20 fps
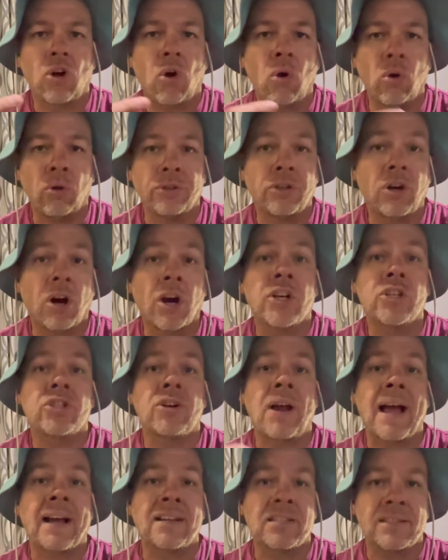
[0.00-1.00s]
old cart
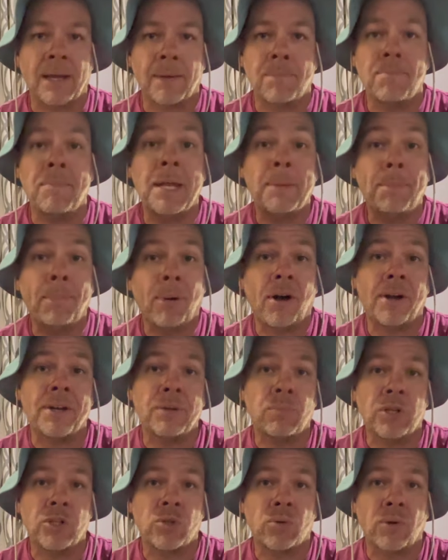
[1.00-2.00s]
tracks like Mid
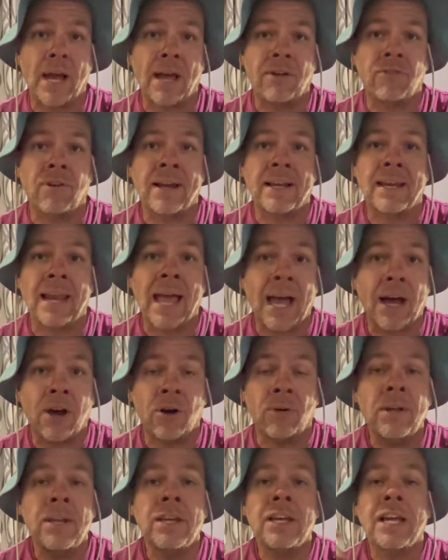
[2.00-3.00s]
Pond, which we're at right
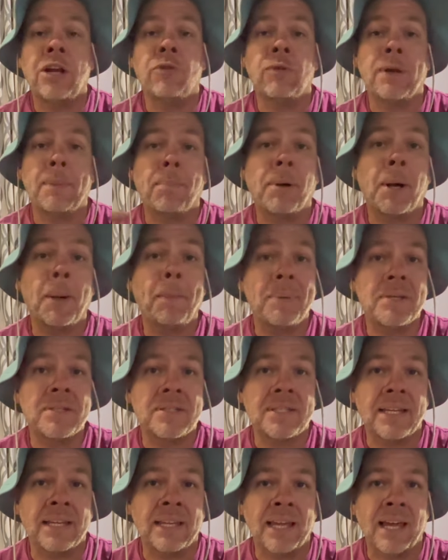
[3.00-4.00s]
now, and
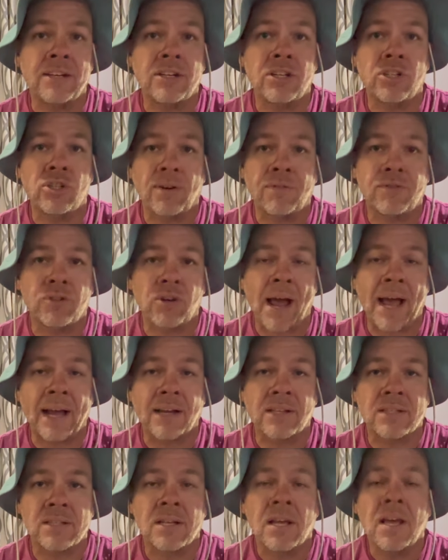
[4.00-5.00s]
repurposing into drift
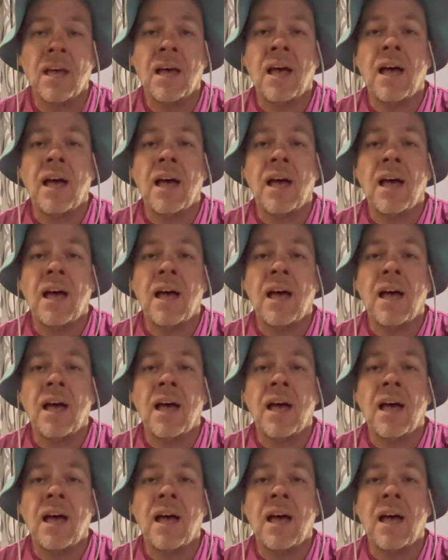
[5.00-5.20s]
tracks.